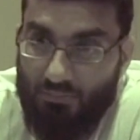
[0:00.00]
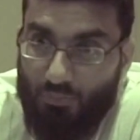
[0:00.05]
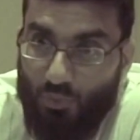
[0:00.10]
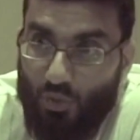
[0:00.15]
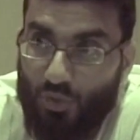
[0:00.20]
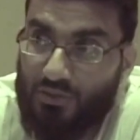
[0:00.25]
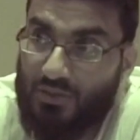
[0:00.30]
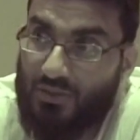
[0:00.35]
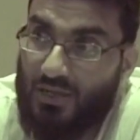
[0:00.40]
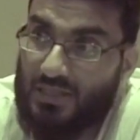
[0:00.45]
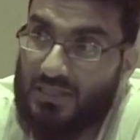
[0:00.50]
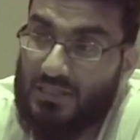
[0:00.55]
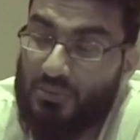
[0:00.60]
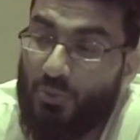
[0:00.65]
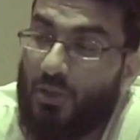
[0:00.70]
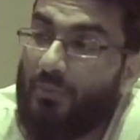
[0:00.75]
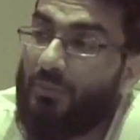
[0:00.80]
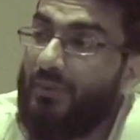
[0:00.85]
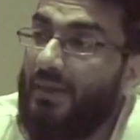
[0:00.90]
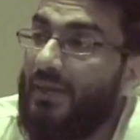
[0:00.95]
more
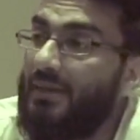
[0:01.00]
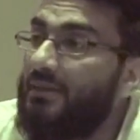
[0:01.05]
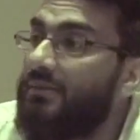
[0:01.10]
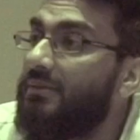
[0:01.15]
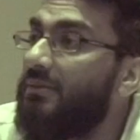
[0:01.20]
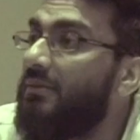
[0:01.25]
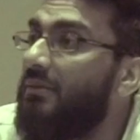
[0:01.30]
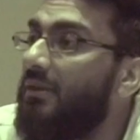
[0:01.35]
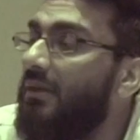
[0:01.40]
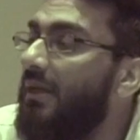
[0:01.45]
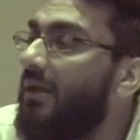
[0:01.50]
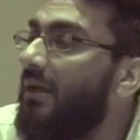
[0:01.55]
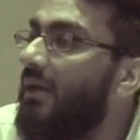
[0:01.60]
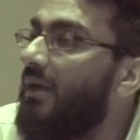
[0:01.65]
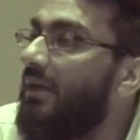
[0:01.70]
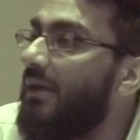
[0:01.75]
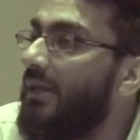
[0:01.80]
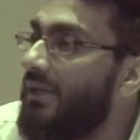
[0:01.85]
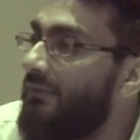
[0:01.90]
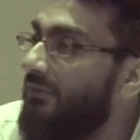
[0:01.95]
janazahs were prayed,
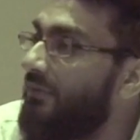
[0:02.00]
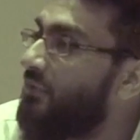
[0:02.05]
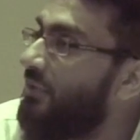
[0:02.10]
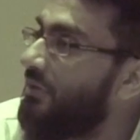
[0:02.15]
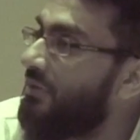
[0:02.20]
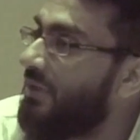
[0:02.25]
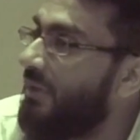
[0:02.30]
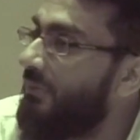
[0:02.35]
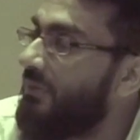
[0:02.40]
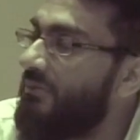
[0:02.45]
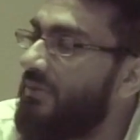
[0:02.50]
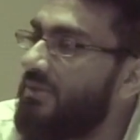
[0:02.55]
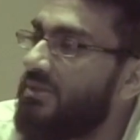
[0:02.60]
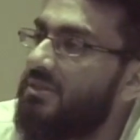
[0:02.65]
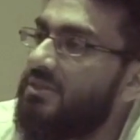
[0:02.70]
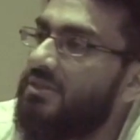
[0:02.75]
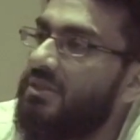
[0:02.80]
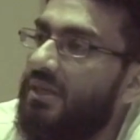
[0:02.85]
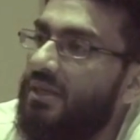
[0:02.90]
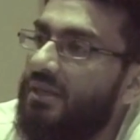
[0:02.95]
even during the time of the
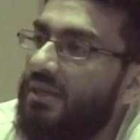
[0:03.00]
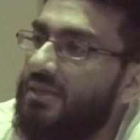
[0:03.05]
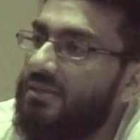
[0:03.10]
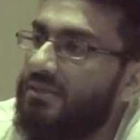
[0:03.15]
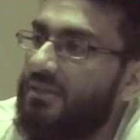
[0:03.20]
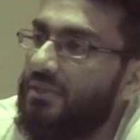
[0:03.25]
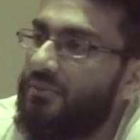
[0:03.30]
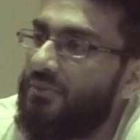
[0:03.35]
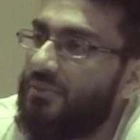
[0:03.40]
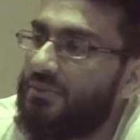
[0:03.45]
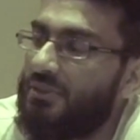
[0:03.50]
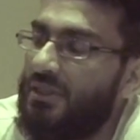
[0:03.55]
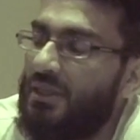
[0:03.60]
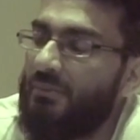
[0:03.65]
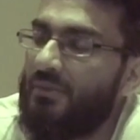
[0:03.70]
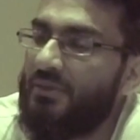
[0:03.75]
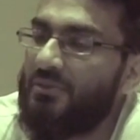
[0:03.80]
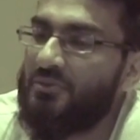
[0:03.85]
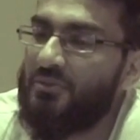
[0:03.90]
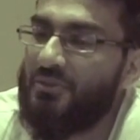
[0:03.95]
Messenger, alayhi salatu
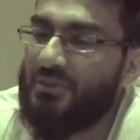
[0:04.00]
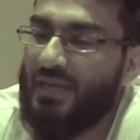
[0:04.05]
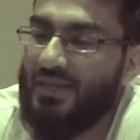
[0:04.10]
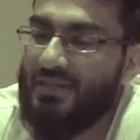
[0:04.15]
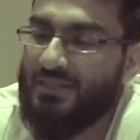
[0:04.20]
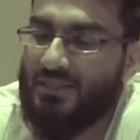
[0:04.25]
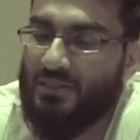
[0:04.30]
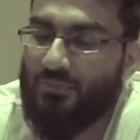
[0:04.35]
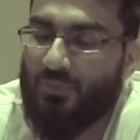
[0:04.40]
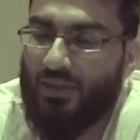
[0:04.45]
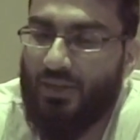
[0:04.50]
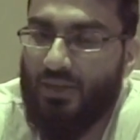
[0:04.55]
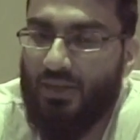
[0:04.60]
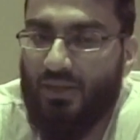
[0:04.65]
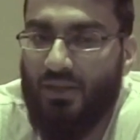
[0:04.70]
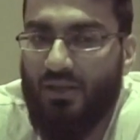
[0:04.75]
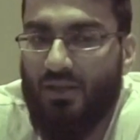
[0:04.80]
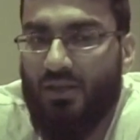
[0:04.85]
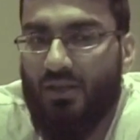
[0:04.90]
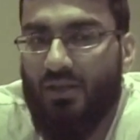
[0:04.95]
wasalam, and this was cases
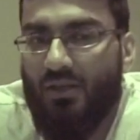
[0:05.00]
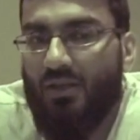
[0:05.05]
where